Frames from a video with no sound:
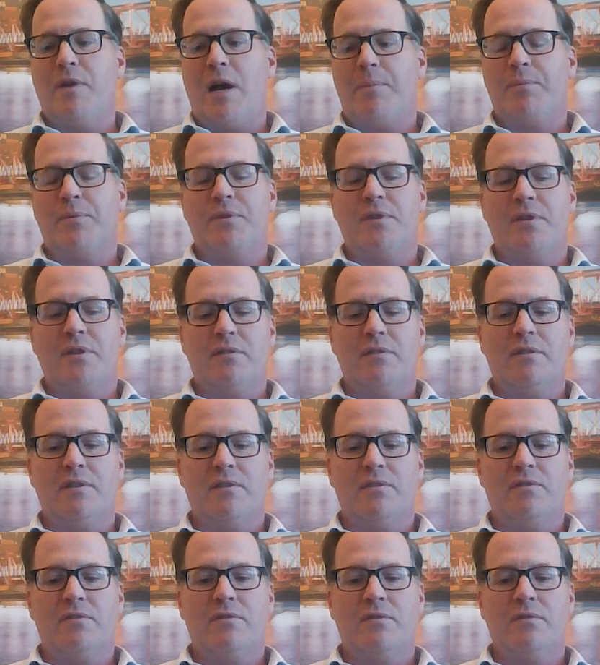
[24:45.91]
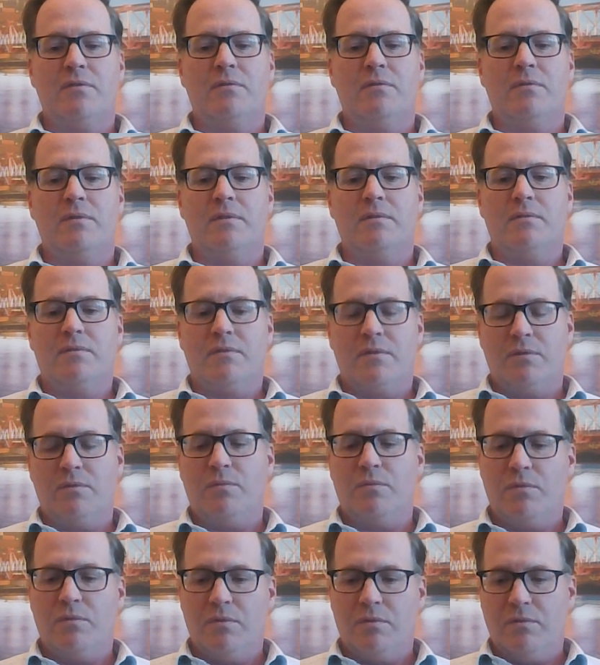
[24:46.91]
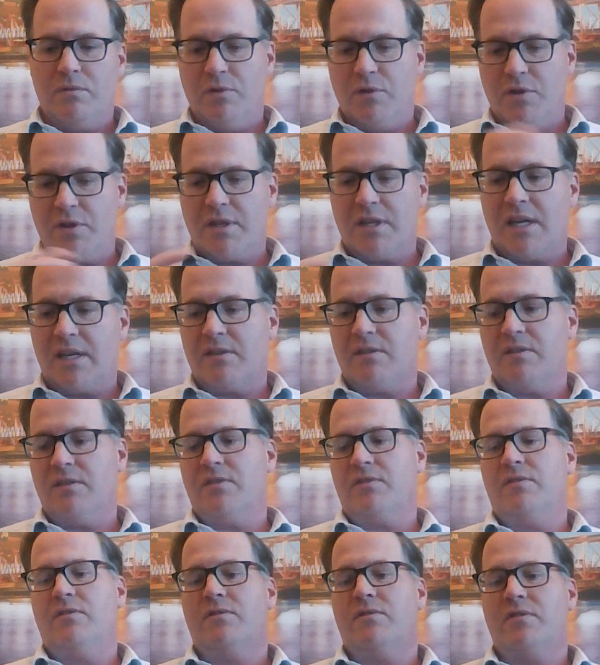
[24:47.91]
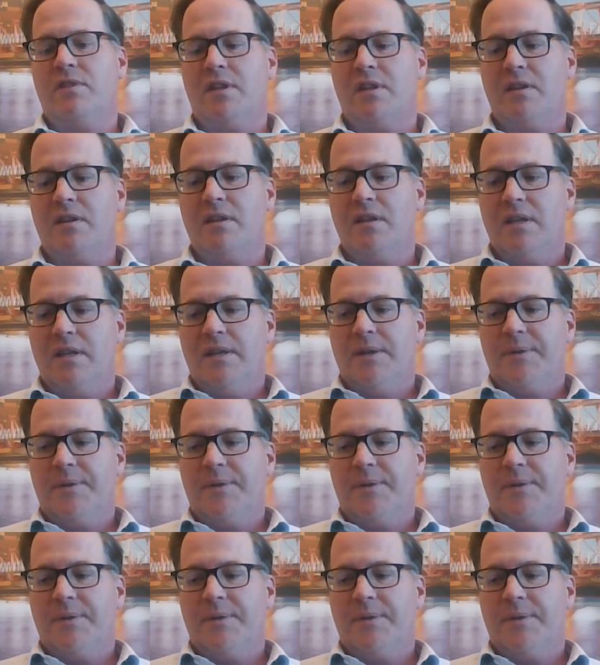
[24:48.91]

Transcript: opportunities to look at this and say,